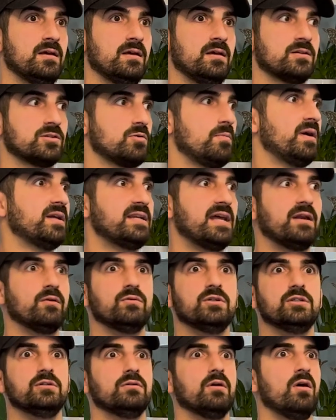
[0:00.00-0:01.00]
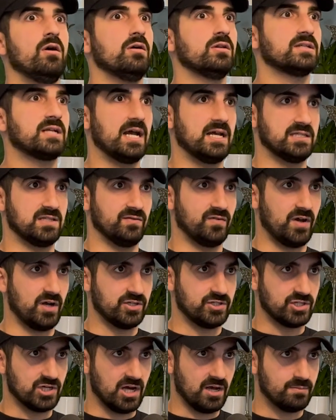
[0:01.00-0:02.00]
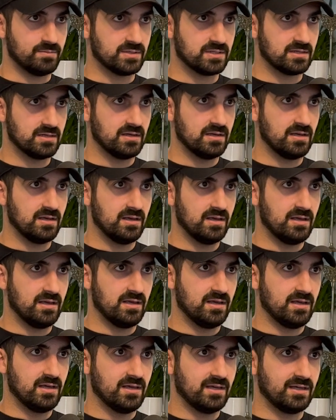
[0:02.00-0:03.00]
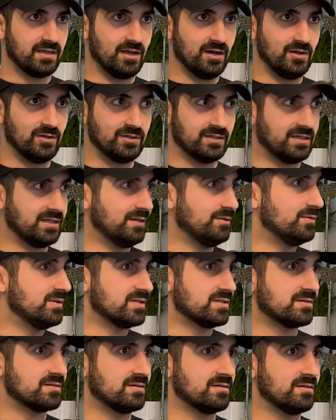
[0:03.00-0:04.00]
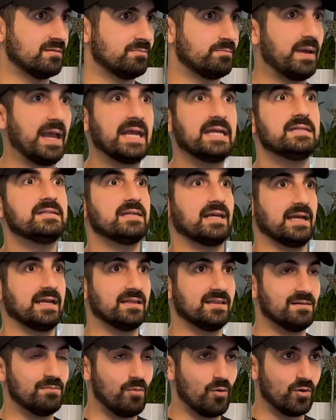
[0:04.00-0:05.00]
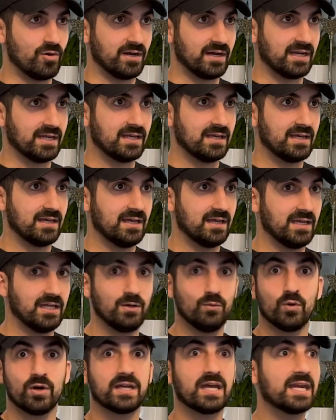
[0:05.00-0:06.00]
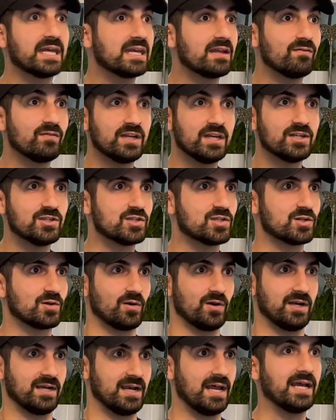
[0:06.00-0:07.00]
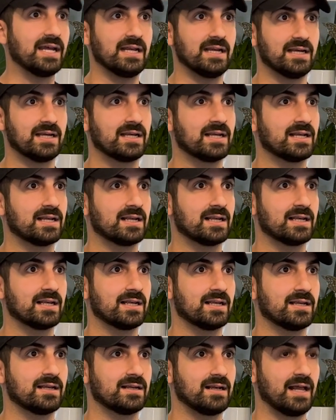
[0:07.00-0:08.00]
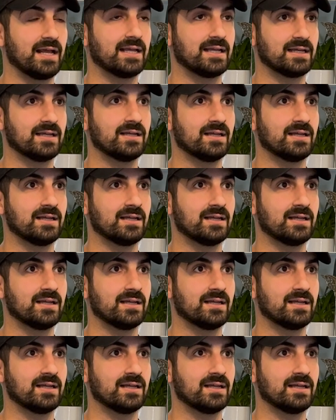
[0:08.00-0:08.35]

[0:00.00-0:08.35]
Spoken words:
So my dad would do all kinds of odd jobs. He was painting in the morning. He'd work at a convenience store at night. Like,